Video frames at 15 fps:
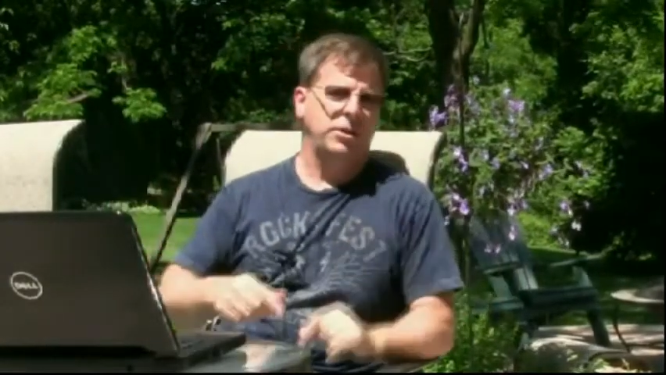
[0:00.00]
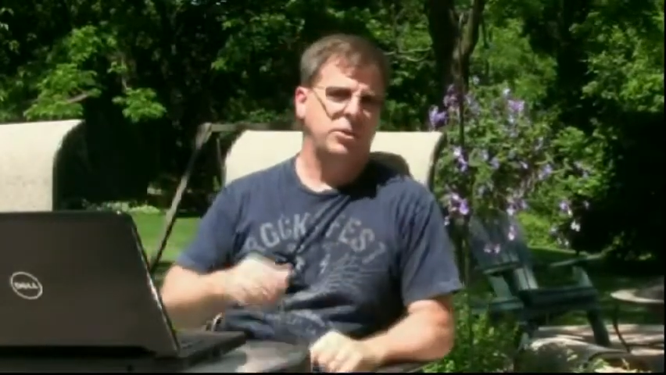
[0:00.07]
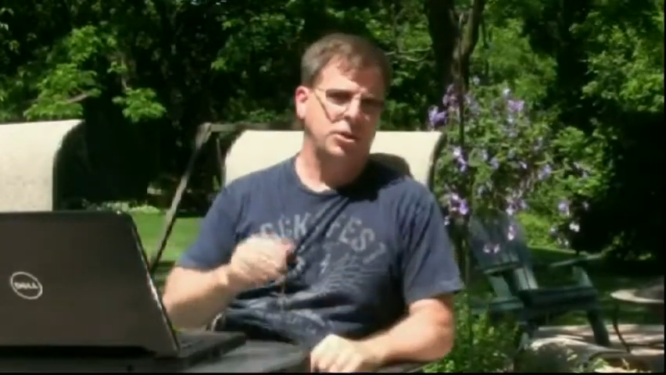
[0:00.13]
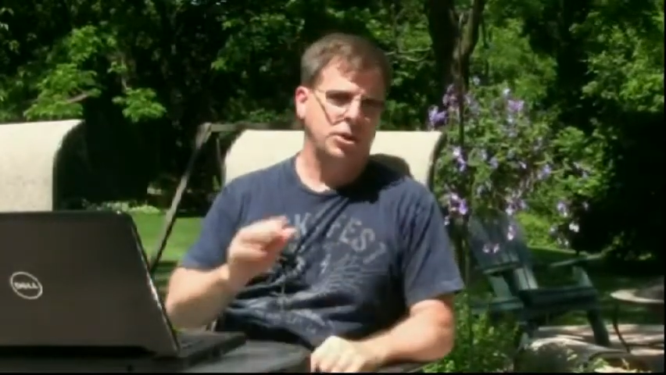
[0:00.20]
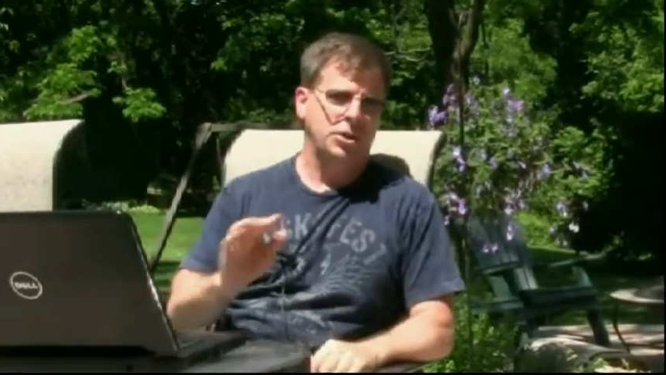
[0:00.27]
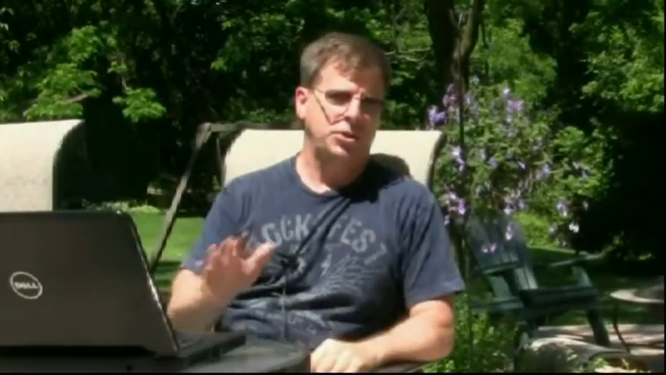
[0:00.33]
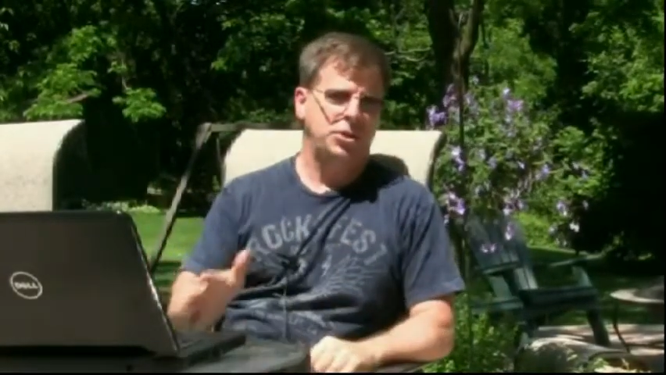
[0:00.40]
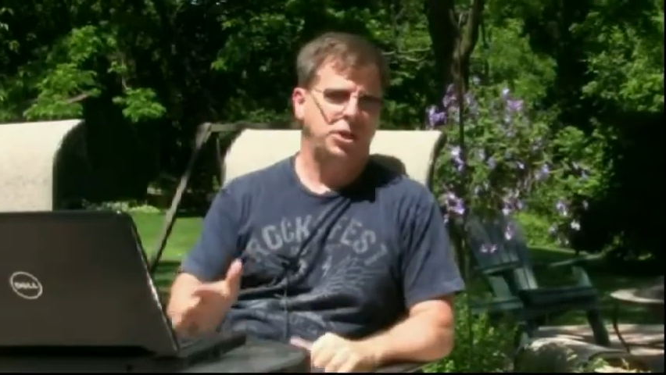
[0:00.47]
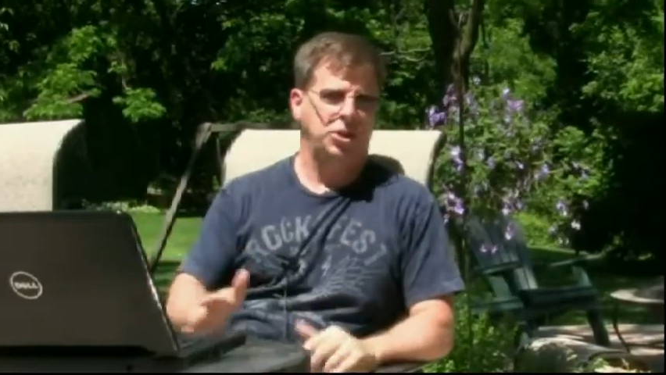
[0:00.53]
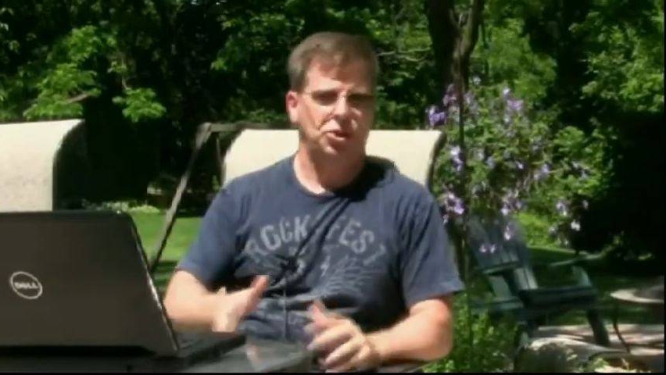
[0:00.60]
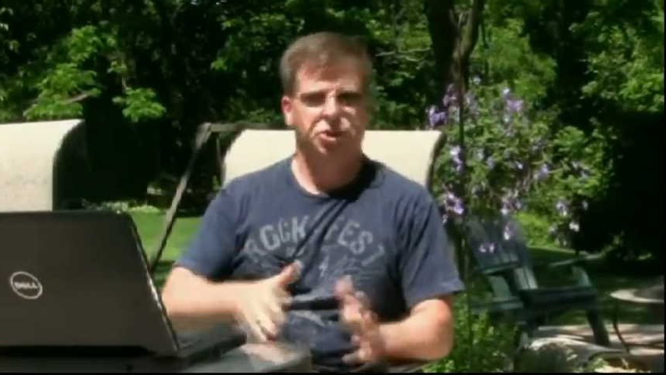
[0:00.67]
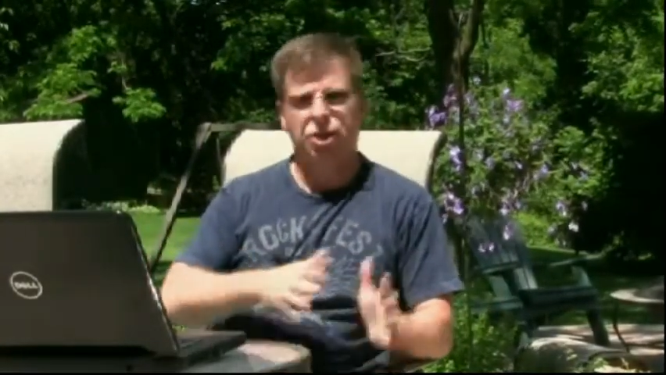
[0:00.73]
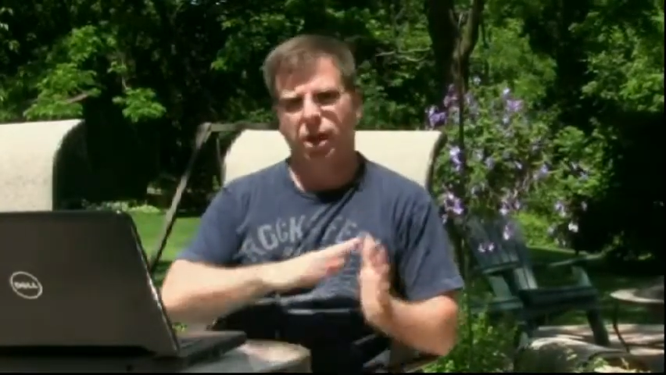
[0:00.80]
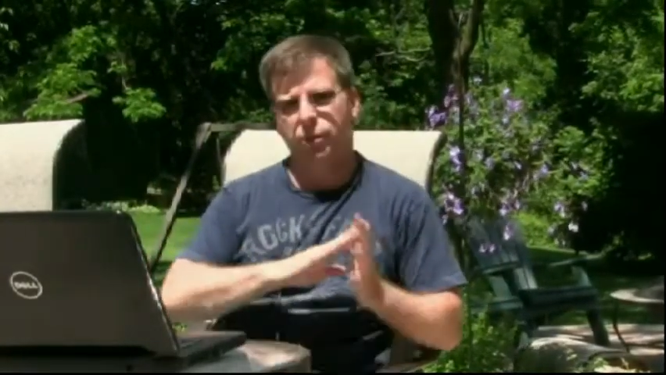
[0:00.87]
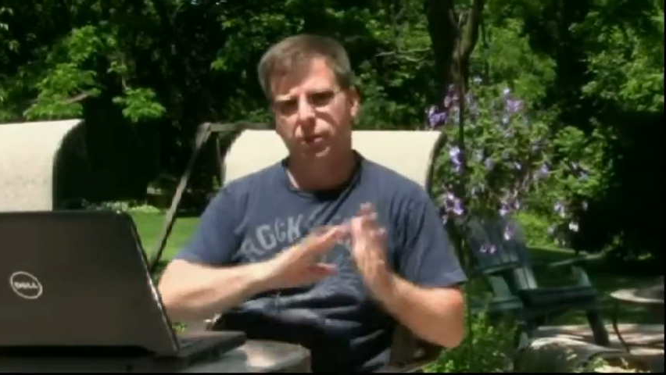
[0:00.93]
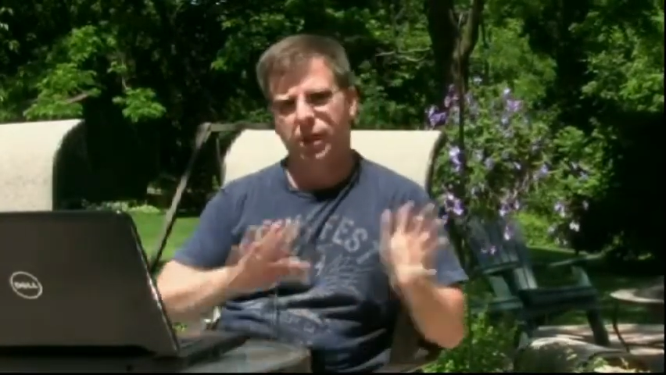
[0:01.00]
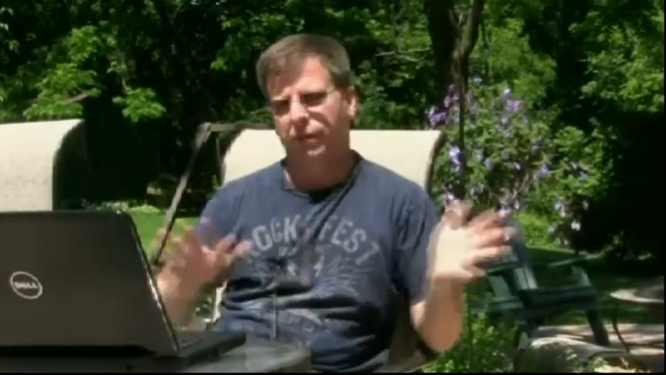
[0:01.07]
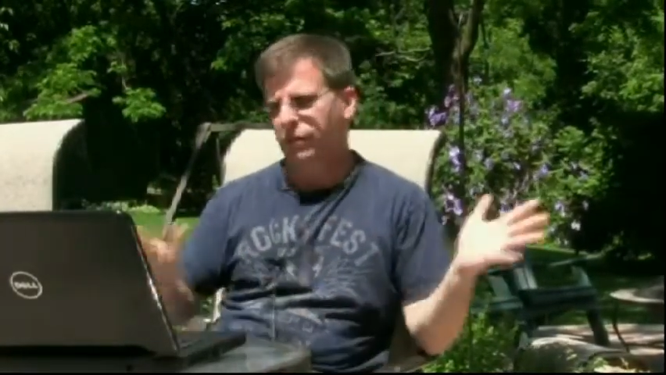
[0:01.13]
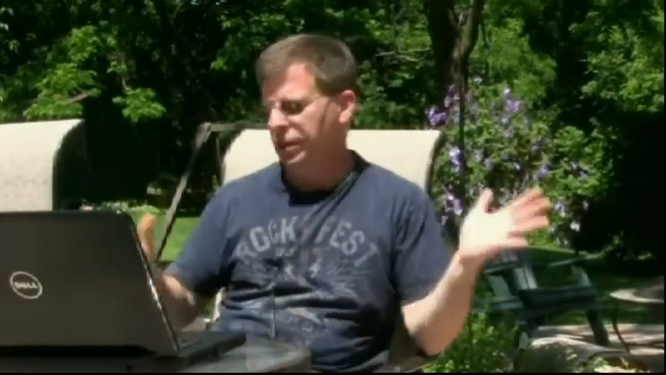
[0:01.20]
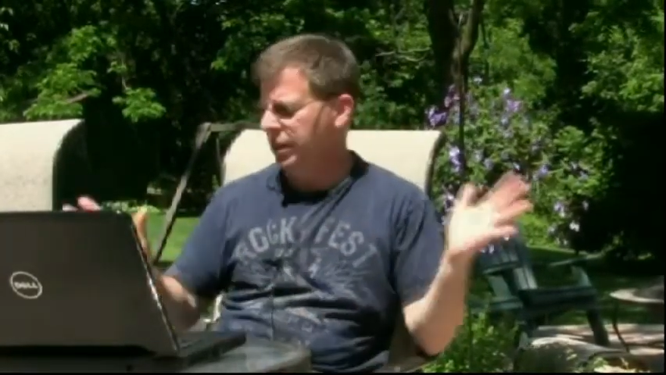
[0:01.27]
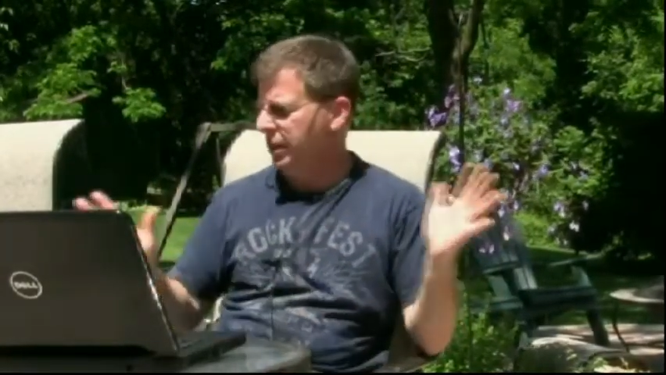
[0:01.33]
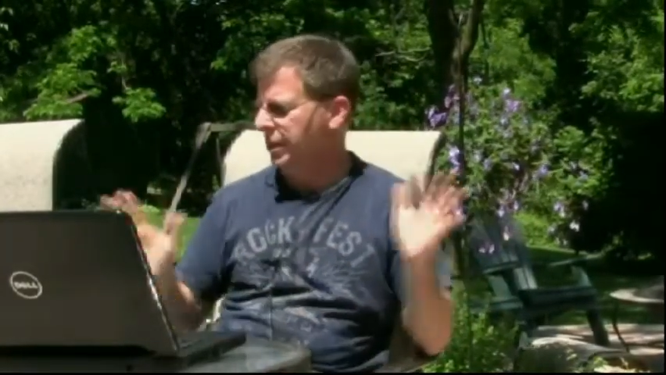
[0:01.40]
you're going to see a chart with
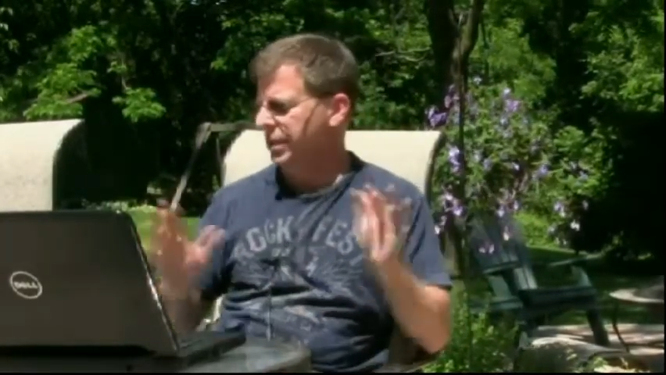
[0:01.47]
everything